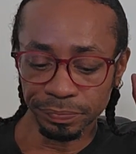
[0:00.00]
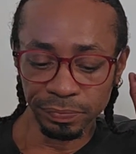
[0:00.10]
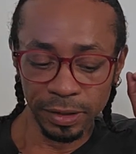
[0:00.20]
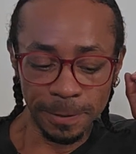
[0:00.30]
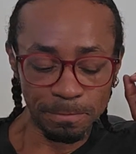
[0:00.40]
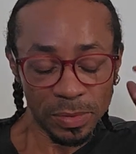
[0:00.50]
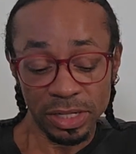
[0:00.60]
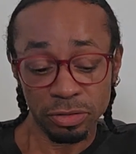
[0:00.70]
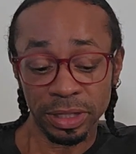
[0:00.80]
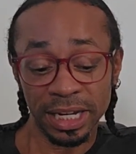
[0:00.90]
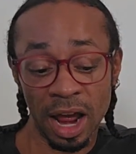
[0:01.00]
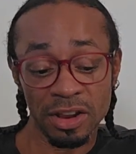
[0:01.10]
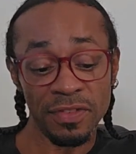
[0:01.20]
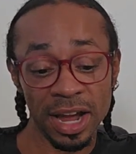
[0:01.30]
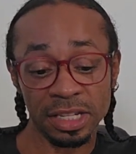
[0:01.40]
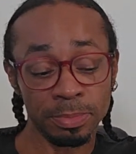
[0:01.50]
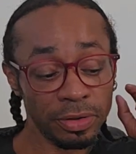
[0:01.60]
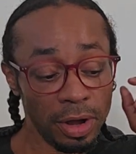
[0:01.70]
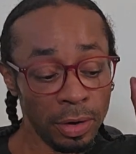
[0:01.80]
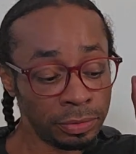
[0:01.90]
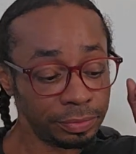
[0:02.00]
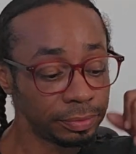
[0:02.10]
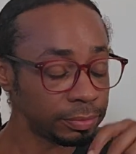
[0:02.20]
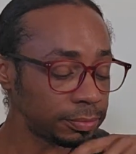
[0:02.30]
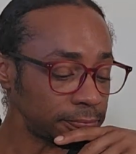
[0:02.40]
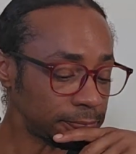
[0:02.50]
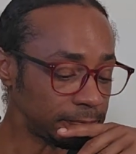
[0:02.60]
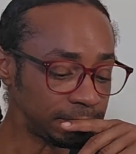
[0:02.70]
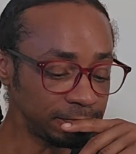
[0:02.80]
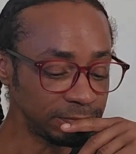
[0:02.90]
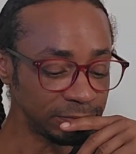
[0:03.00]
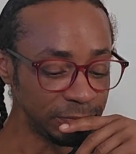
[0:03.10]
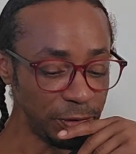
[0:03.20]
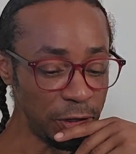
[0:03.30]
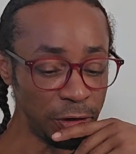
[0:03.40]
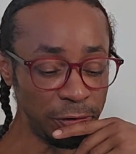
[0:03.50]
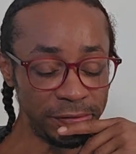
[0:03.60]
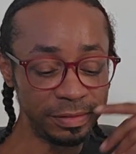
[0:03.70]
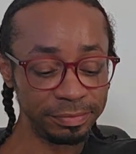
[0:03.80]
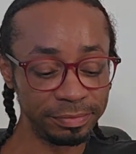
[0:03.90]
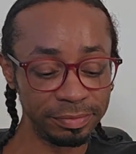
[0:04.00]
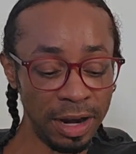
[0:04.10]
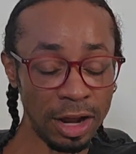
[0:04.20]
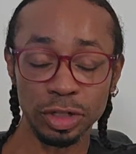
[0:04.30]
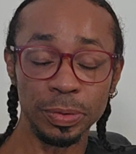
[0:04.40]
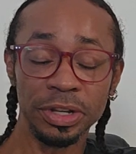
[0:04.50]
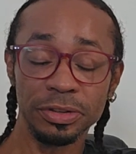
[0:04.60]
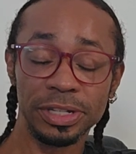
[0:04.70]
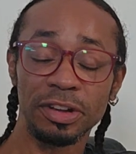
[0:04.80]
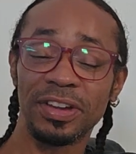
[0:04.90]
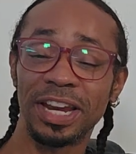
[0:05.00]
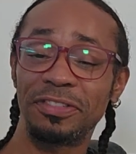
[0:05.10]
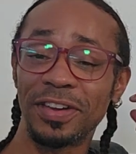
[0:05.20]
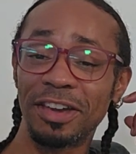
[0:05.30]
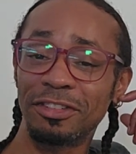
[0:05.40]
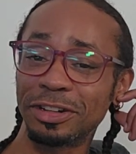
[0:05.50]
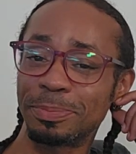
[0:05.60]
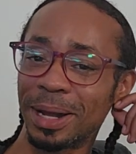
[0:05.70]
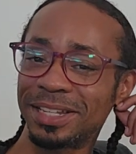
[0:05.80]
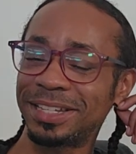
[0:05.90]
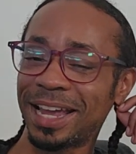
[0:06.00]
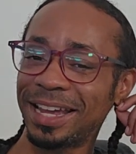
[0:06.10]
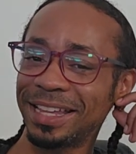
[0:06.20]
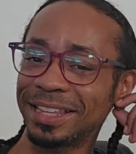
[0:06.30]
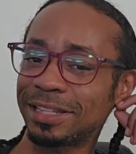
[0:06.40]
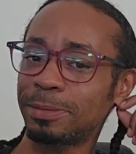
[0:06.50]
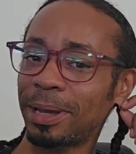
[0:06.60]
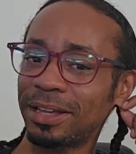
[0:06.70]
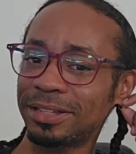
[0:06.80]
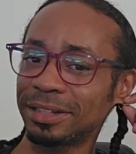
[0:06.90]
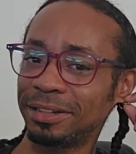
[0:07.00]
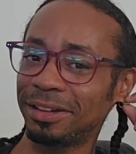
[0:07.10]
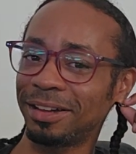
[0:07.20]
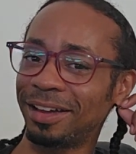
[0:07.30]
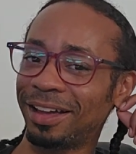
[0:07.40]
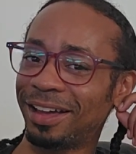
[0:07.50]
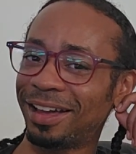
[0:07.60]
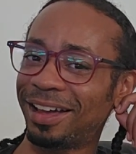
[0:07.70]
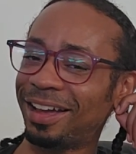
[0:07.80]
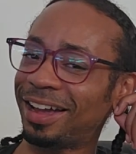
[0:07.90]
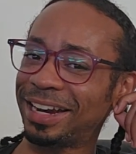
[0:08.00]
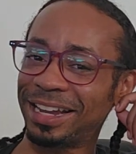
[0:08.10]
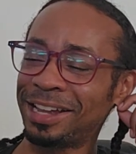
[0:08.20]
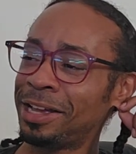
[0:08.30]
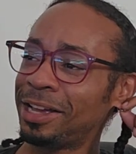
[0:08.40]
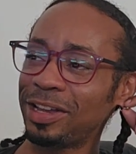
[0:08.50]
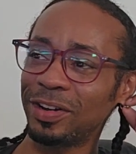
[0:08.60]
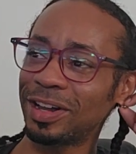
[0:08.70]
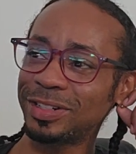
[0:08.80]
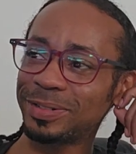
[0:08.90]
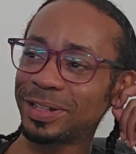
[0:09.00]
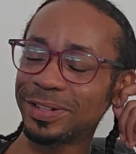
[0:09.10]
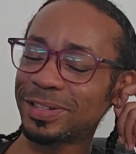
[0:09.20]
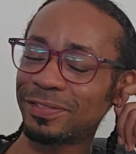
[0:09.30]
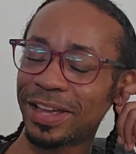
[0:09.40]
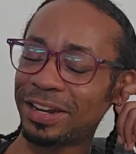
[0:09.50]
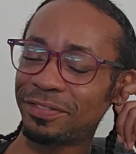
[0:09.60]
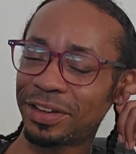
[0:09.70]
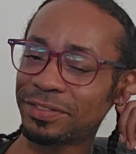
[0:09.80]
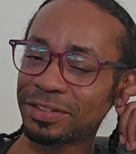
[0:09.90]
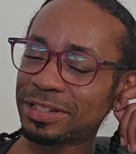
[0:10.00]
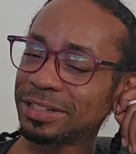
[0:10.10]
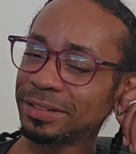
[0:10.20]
It's really not advisable, though. You're not doing yourself any favors by staying in this space. Honey, you're not doing yourself any favors.